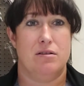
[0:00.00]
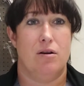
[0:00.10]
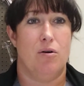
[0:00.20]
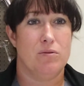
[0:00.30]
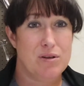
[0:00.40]

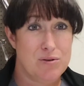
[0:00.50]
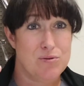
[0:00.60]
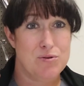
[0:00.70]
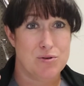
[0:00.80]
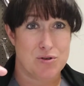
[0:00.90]
Only
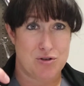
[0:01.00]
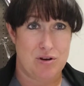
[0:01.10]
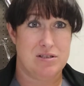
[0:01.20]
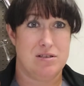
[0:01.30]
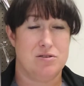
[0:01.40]
use your
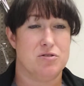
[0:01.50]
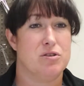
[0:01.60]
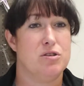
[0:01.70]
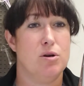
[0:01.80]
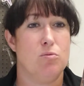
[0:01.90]
straight scissors
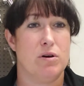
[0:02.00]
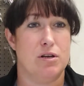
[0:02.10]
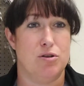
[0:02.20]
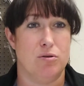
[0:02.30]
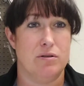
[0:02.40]
because you don't
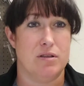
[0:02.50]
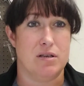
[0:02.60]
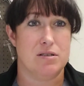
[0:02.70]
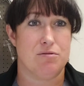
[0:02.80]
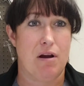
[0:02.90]
want to dull
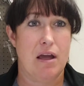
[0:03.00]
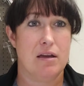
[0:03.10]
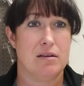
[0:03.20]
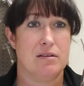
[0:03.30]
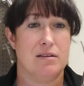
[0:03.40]
these, right?
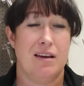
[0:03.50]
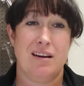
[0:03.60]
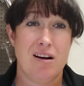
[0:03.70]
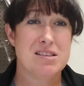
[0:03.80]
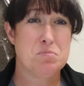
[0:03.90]
It
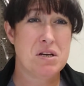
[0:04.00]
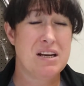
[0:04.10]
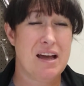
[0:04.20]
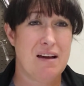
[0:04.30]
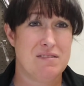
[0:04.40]
costs money
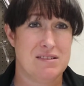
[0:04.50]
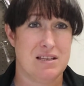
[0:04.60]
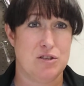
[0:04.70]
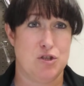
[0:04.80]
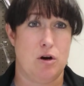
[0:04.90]
to have these
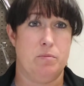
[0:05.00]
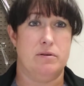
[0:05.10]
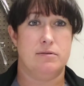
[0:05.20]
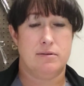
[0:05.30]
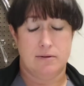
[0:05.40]
things sharpened.